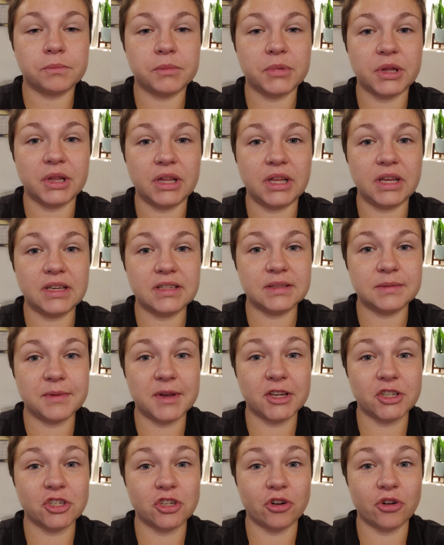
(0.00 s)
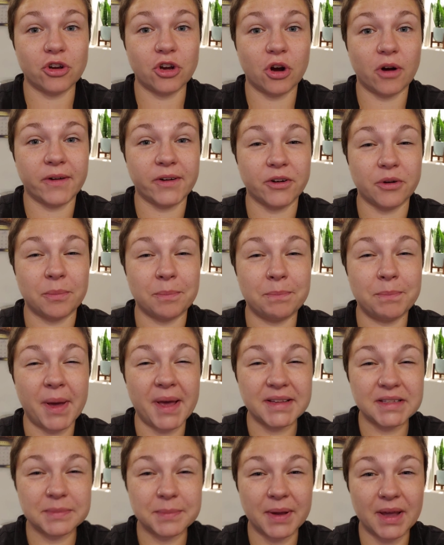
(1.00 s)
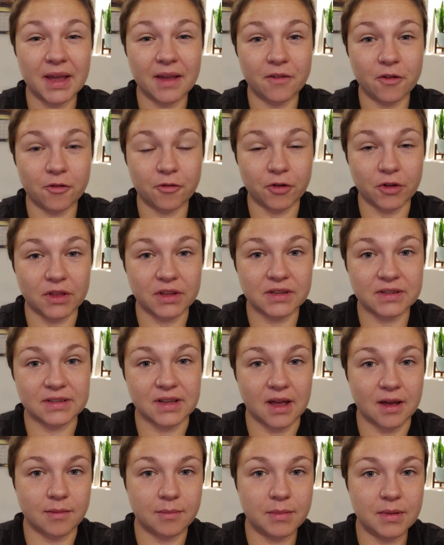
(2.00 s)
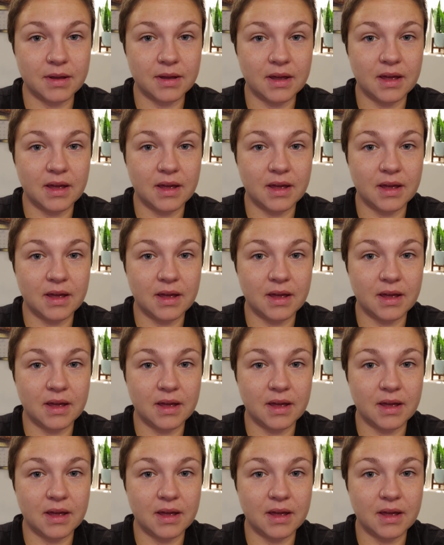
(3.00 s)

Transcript: please make sure you're on your best behavior for the sub.